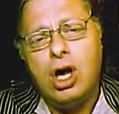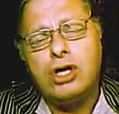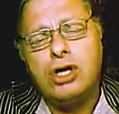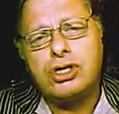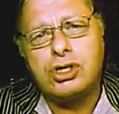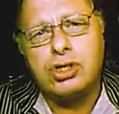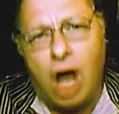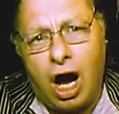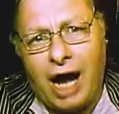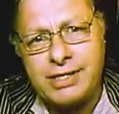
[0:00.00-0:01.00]

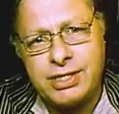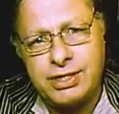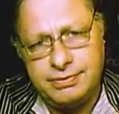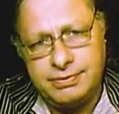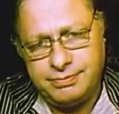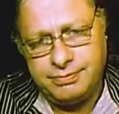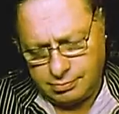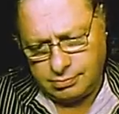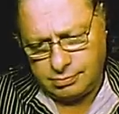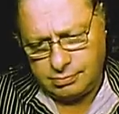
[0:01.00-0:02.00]
Start
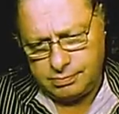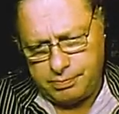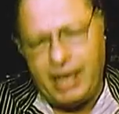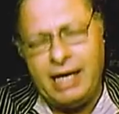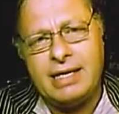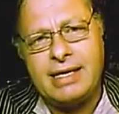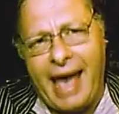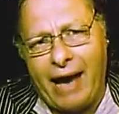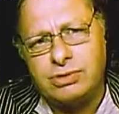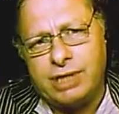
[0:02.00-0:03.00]
being
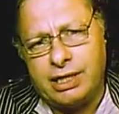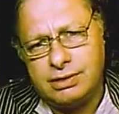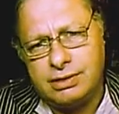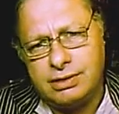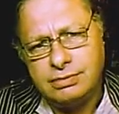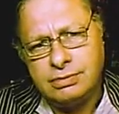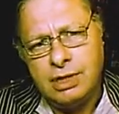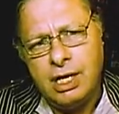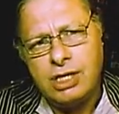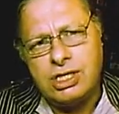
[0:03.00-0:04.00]
counted.
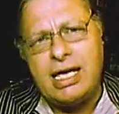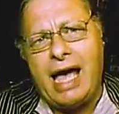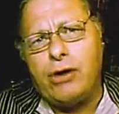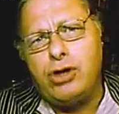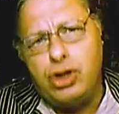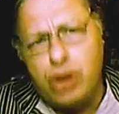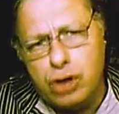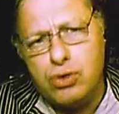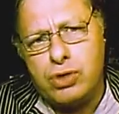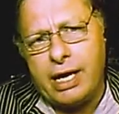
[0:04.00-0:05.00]
See how
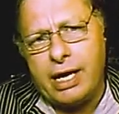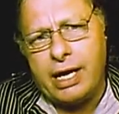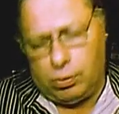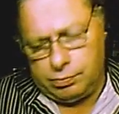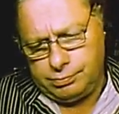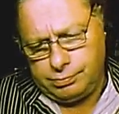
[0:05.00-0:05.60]
you can help.